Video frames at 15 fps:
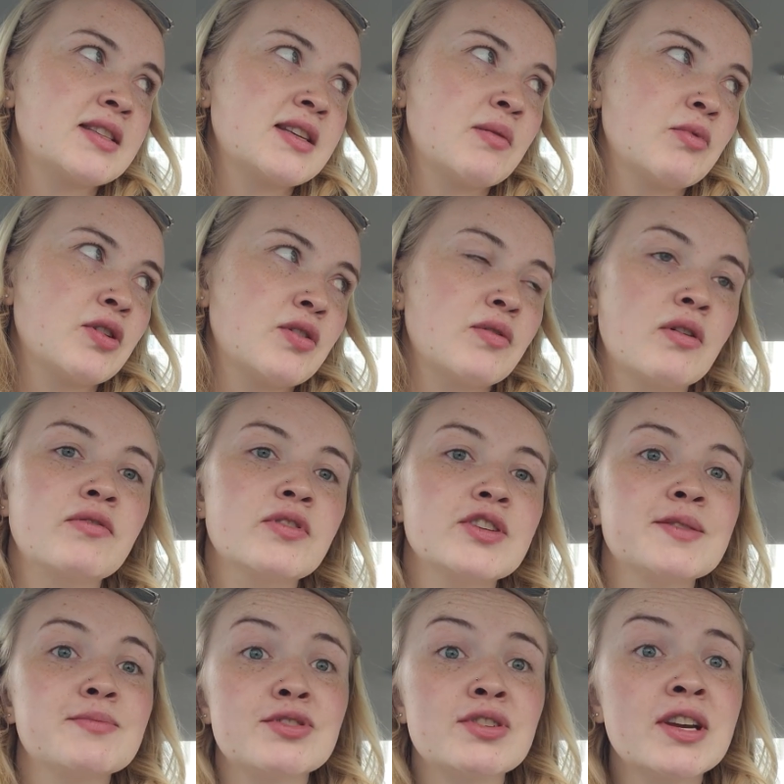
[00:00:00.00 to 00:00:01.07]
and we're gonna go for
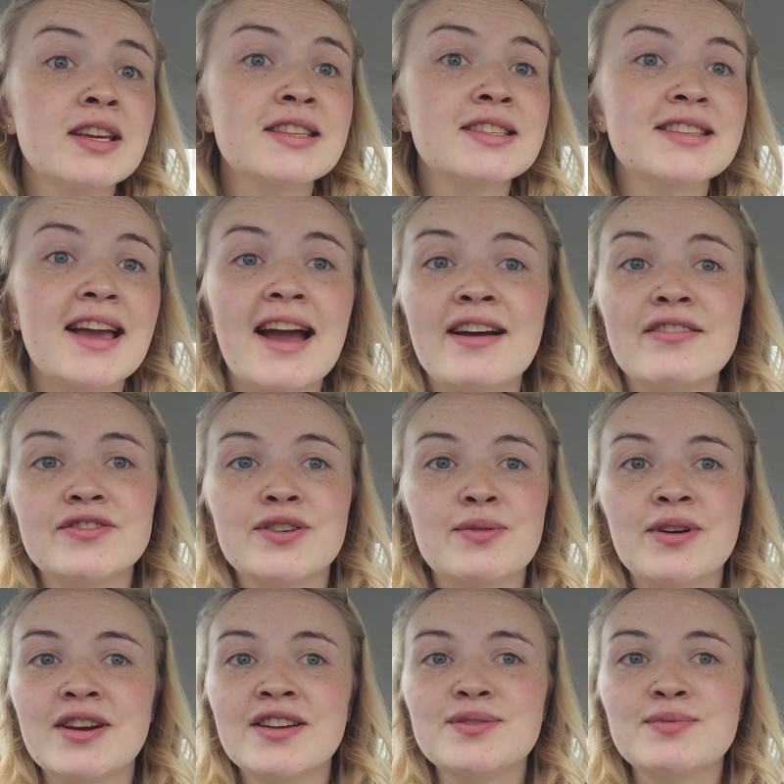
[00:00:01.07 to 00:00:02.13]
some drinks
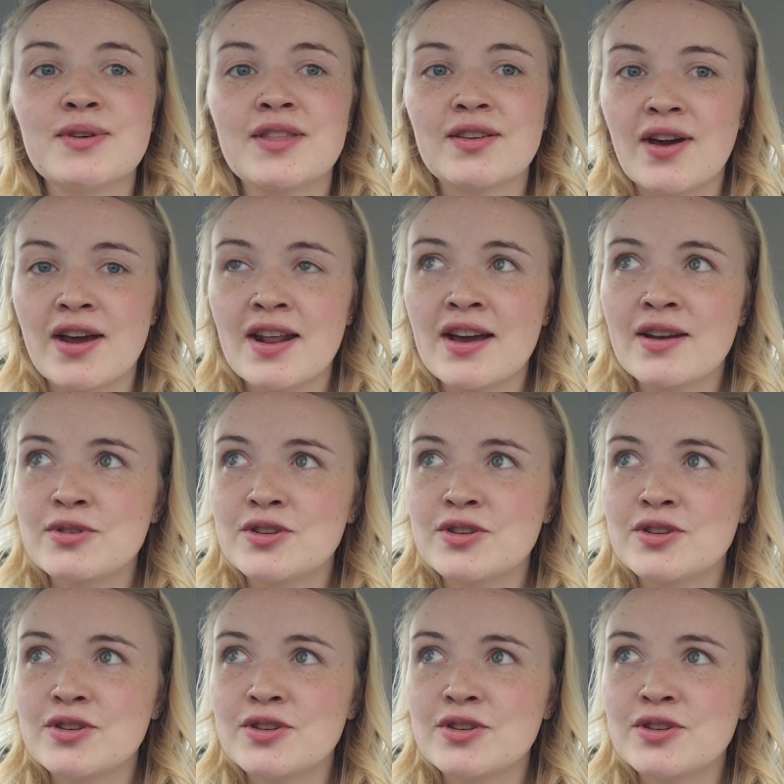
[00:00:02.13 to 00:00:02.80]
afterwards with Greta,